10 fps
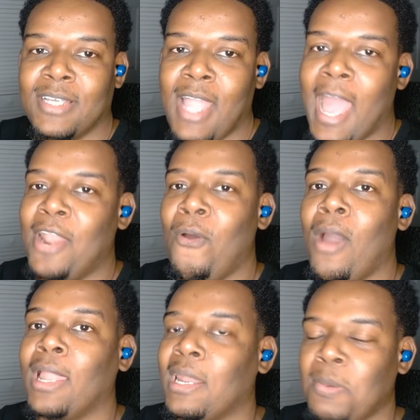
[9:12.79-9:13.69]
I know
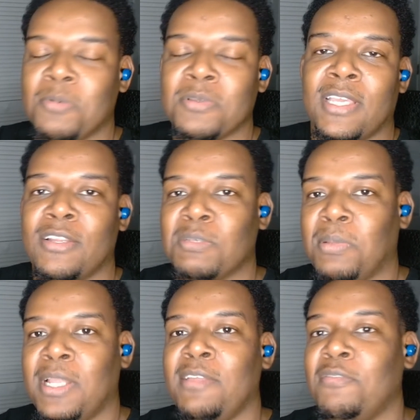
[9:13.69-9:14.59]
a lot of people say there's
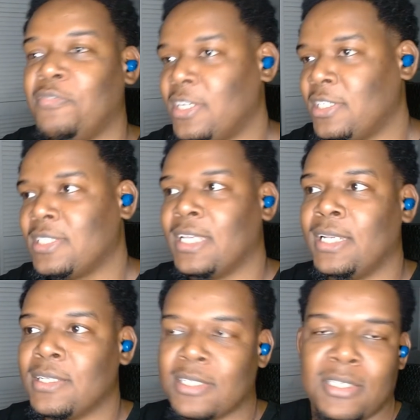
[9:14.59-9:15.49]
plenty of fishes in
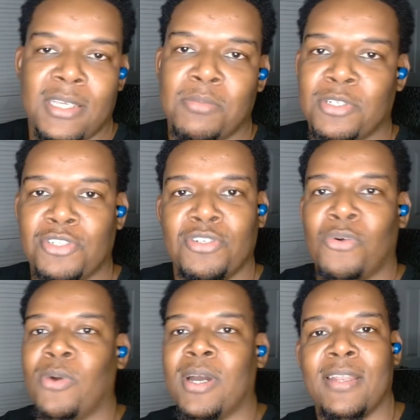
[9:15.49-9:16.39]
the sea, but you know
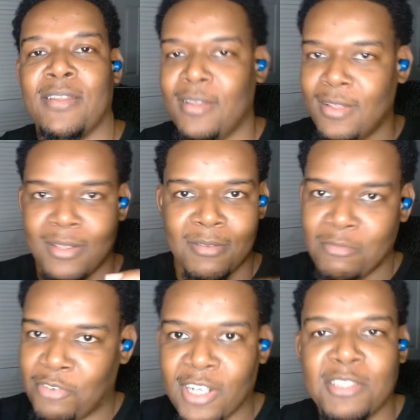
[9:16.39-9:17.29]
what?
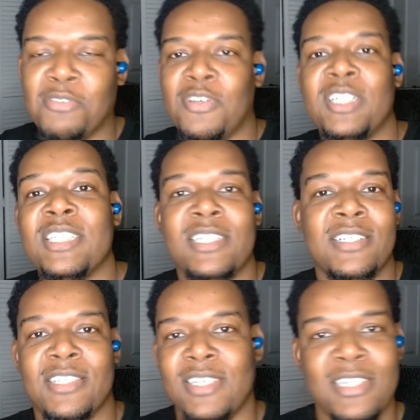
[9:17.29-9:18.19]
Fuck the fishes in the
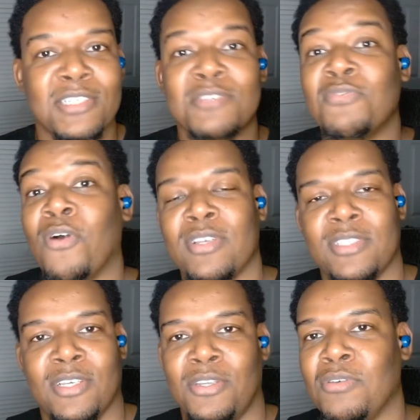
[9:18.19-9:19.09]
sea. Just focus
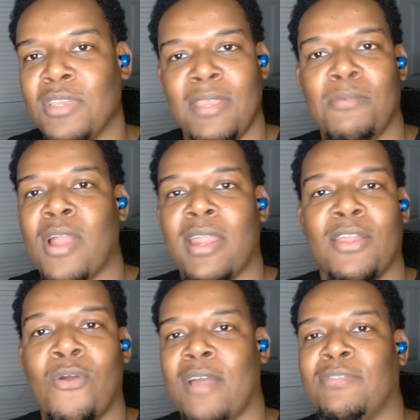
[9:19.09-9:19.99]
on you. Keep grinding.
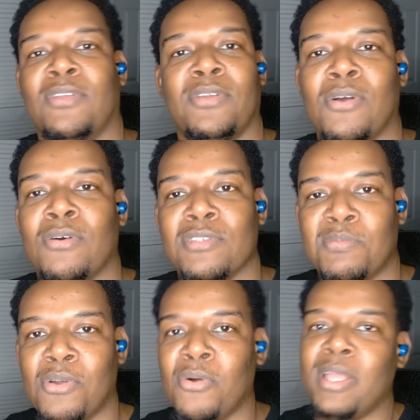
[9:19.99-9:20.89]
Go after your goals,
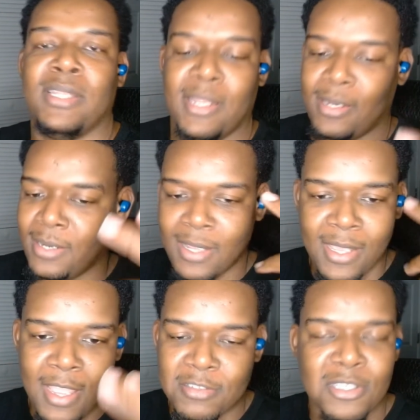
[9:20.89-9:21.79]
bro. And then
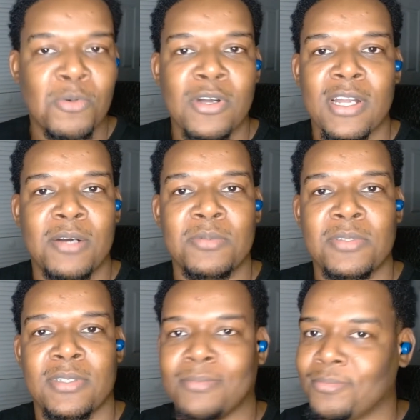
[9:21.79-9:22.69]
if someone
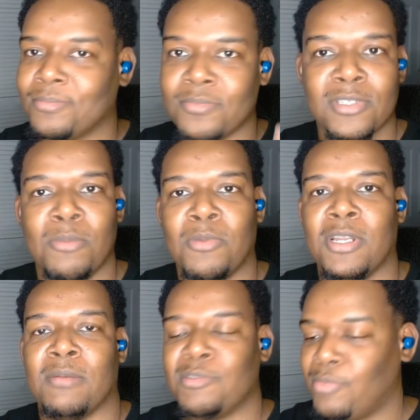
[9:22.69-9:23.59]
comes, someone
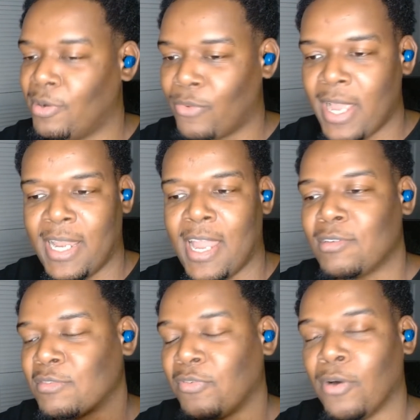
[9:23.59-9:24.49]
comes. But right now,
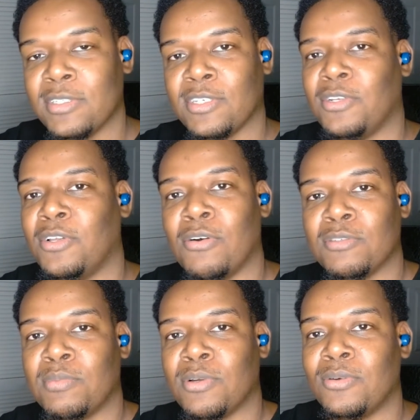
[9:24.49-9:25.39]
just focus on your
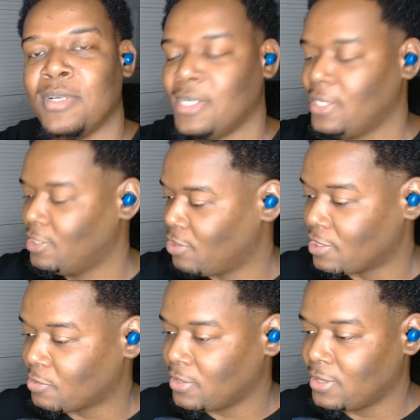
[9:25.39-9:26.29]
goals, bro.
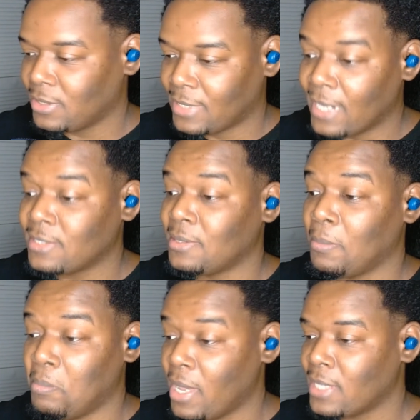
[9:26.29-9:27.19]
Trust me. That is the
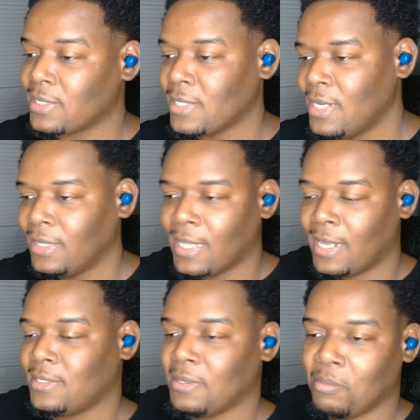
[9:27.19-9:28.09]

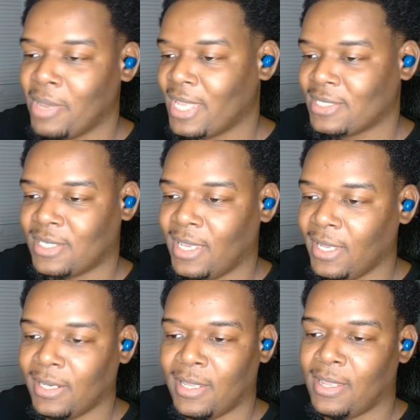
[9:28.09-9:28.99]
best
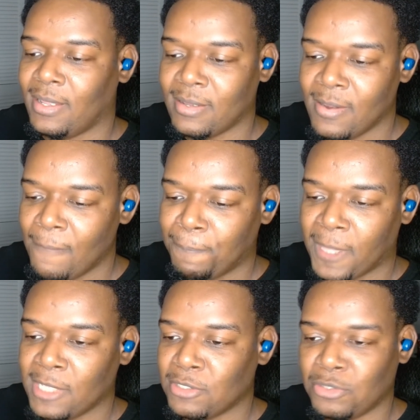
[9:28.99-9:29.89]
healing
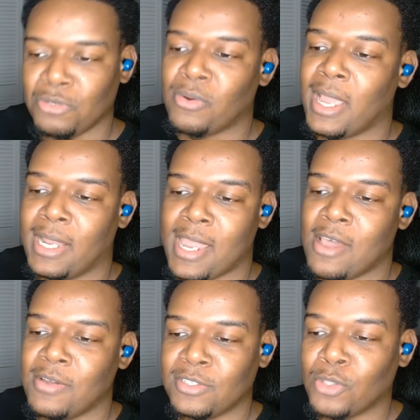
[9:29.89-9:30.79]
thing to do right now
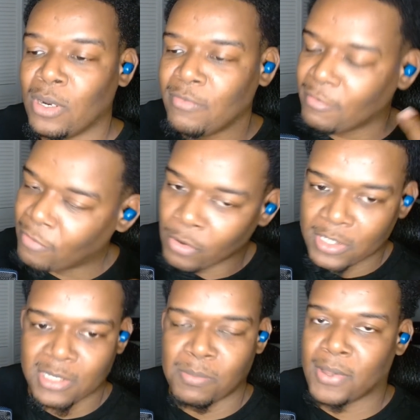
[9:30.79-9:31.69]
is don't even
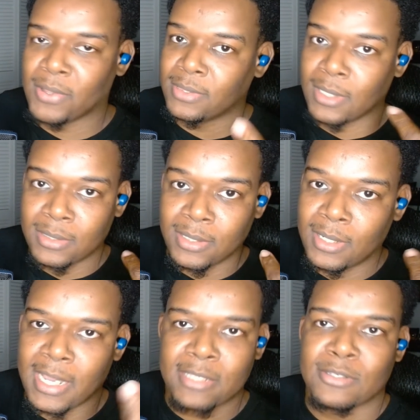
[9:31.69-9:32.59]
focus about the
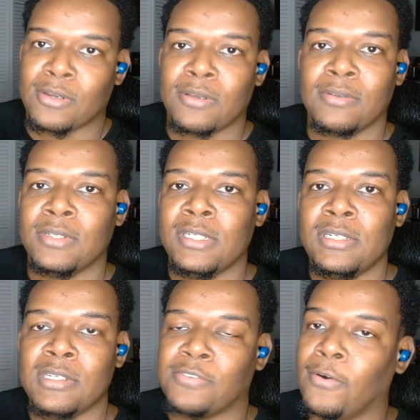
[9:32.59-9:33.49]
next girl.
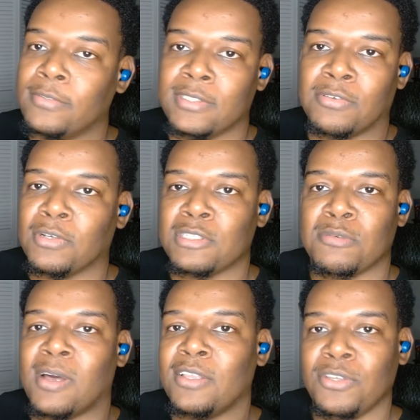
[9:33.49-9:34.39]
Just focus
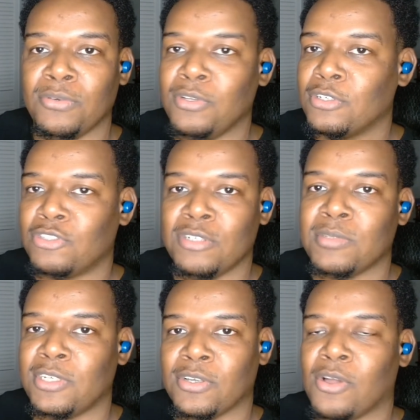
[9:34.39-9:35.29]
about you, your dreams,
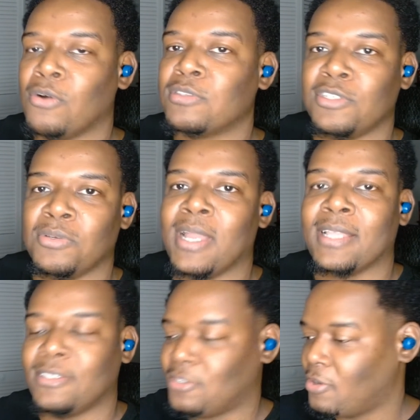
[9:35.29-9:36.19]
and your goals, and you got
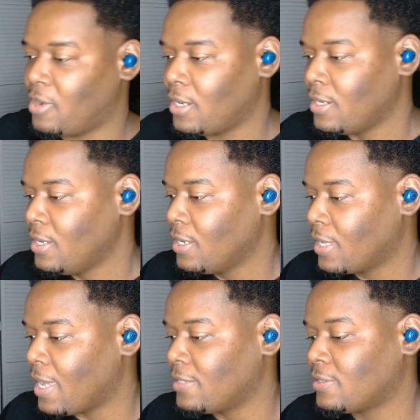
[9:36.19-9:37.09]
this, all right?
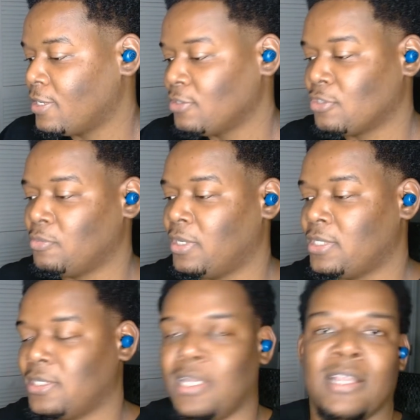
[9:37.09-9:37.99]
Guys, thank you so
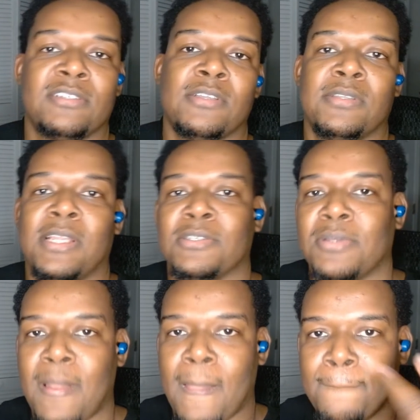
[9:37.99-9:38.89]
much, and I'll see you in the next one.
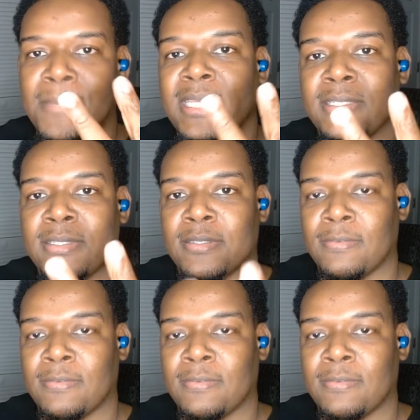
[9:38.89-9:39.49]
Peace.